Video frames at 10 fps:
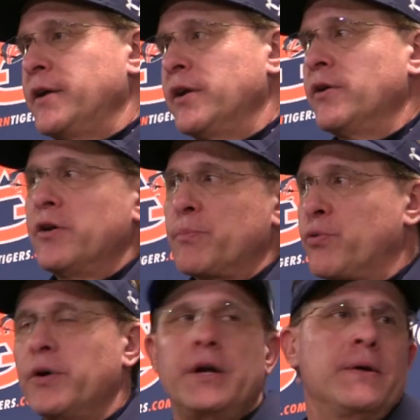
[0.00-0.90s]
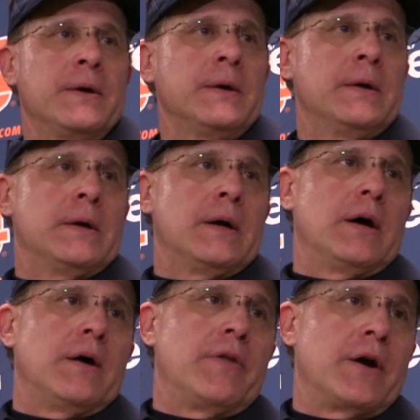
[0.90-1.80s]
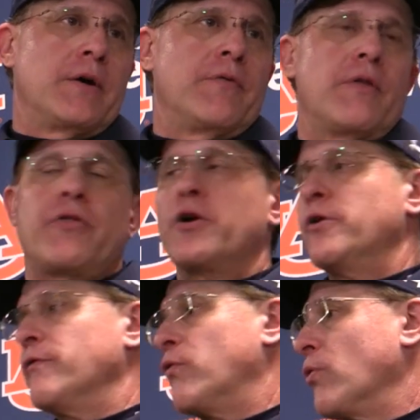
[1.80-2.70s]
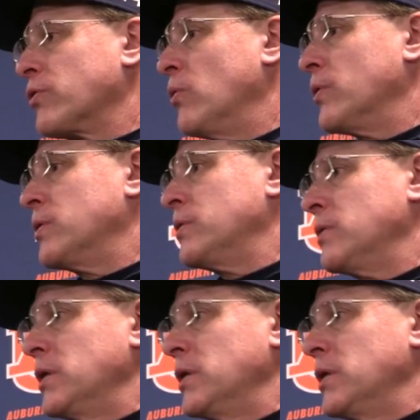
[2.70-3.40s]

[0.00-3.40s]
It didn't look pretty there in the third and fourth quarter,